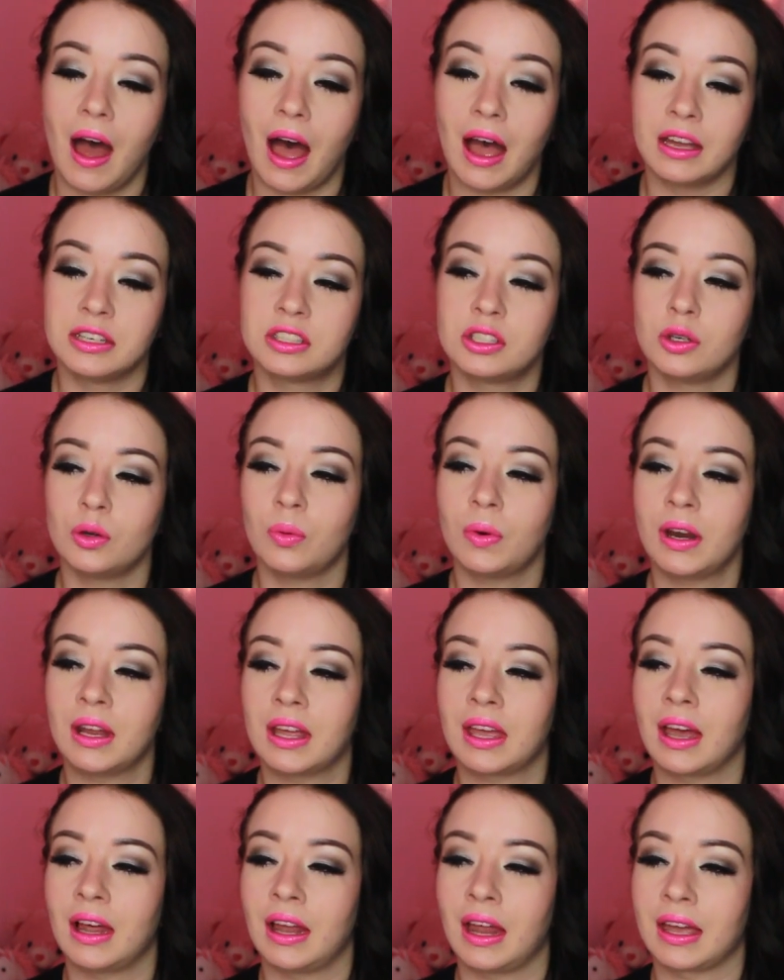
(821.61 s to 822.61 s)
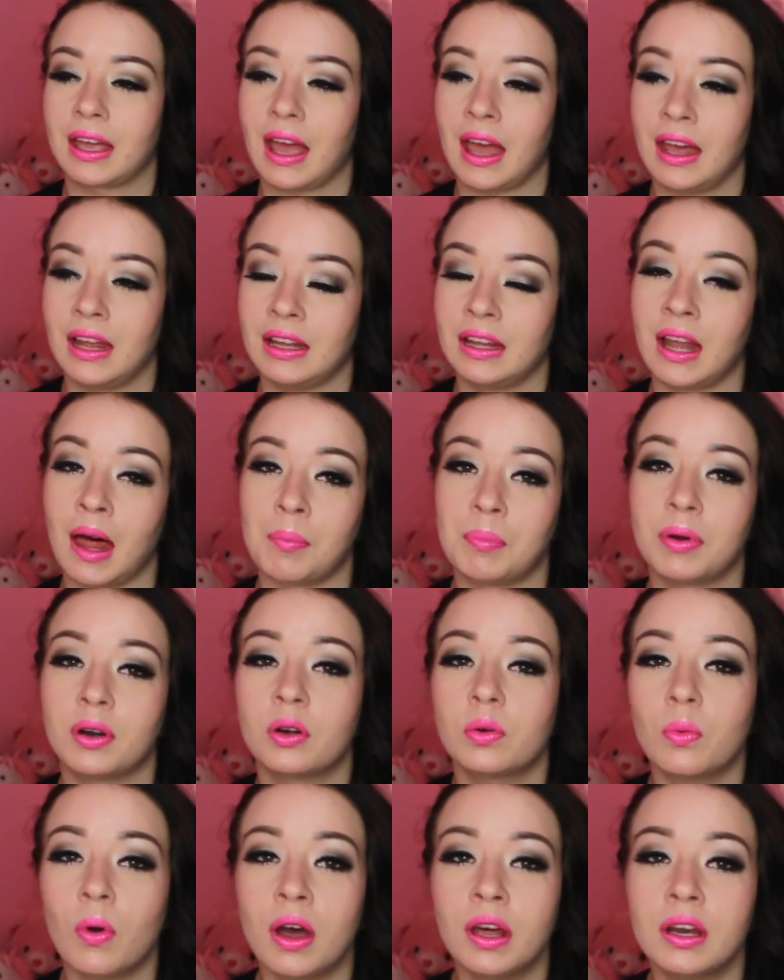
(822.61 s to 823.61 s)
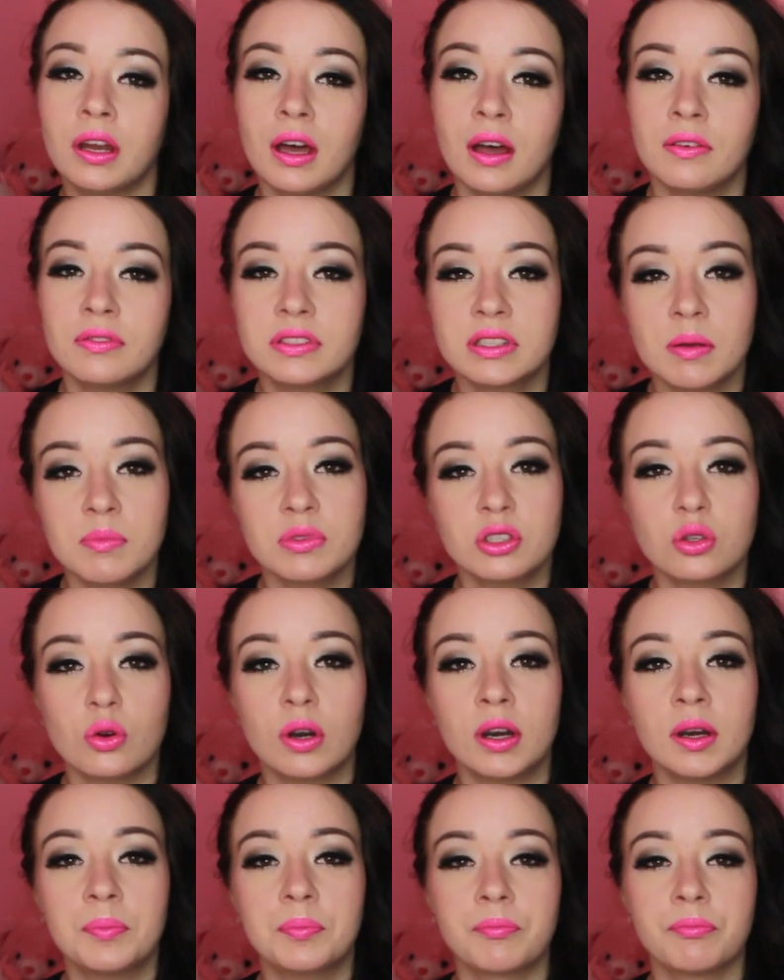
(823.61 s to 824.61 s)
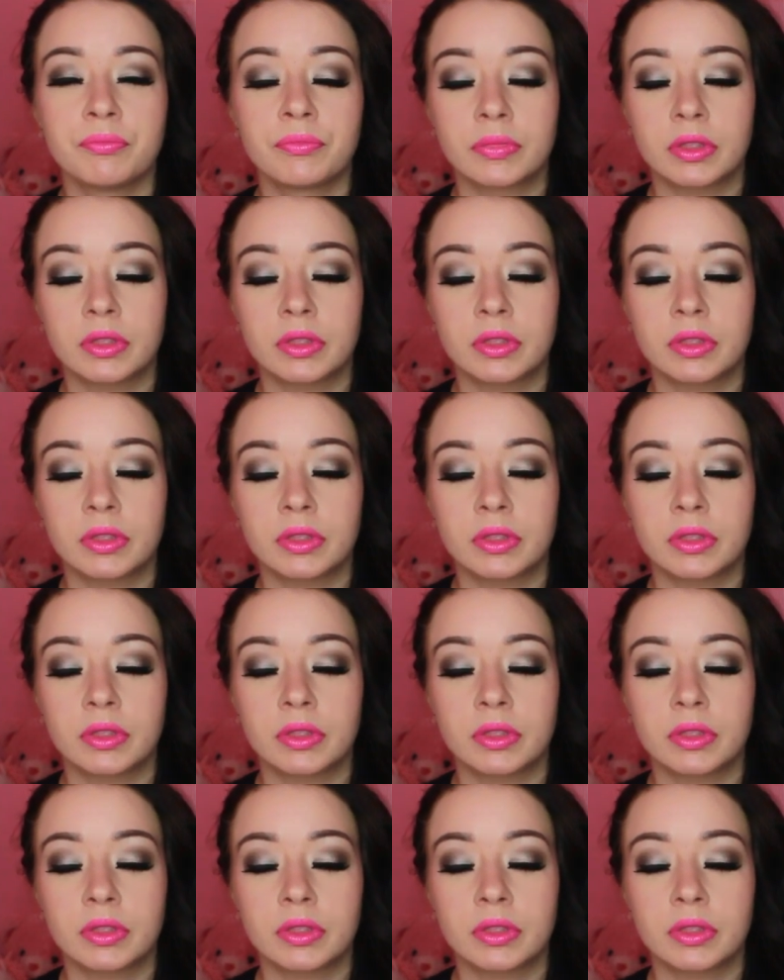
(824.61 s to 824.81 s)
I do want to get like a leopard one of some sort.